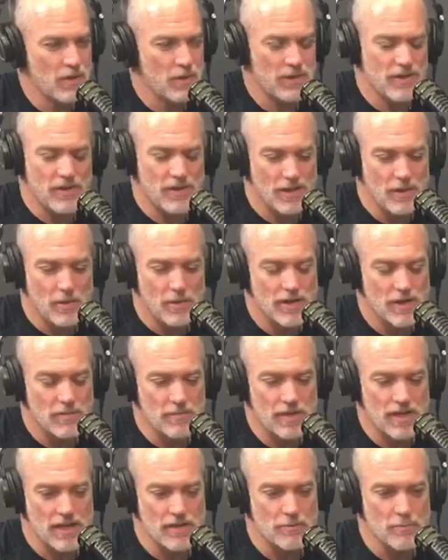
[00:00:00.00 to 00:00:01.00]
Or do you think what
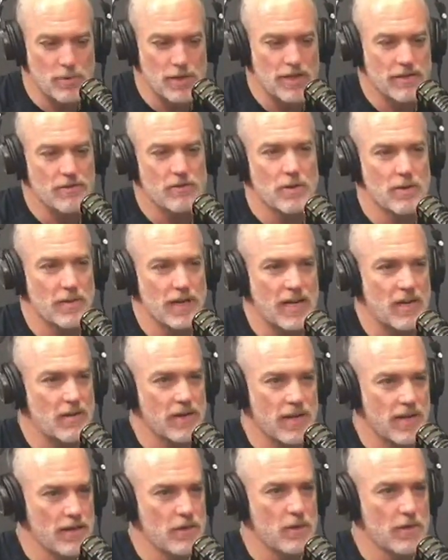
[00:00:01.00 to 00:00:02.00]
I'm kind of brainstorming out,
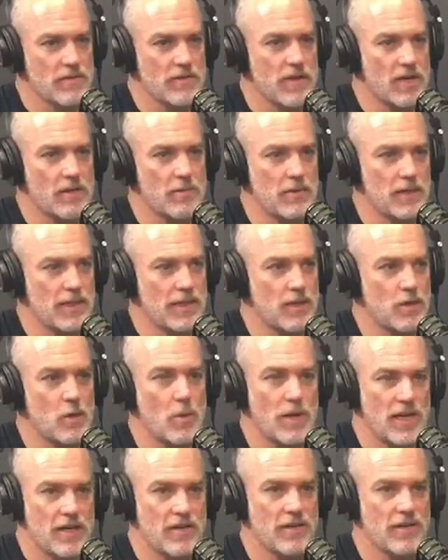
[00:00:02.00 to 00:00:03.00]
and I know it's not a really
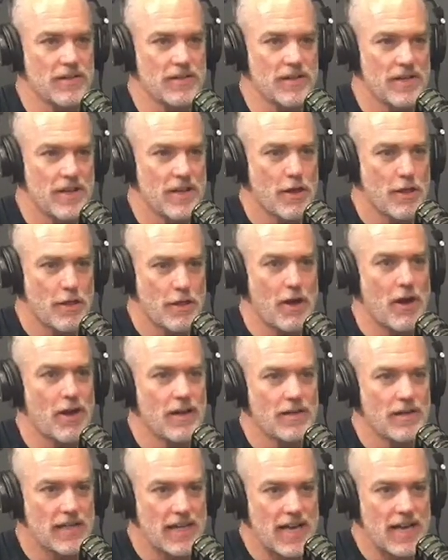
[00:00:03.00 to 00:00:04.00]
coherent
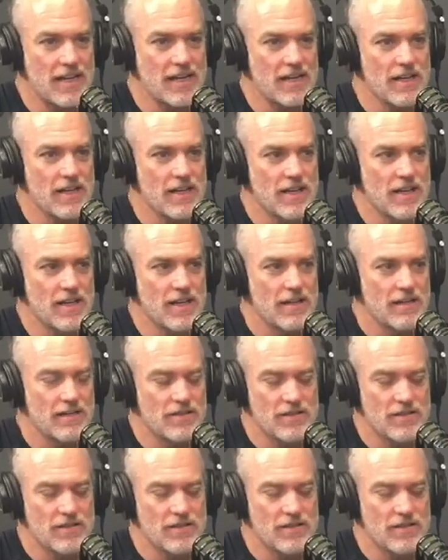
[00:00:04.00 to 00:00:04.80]
thought yet, does it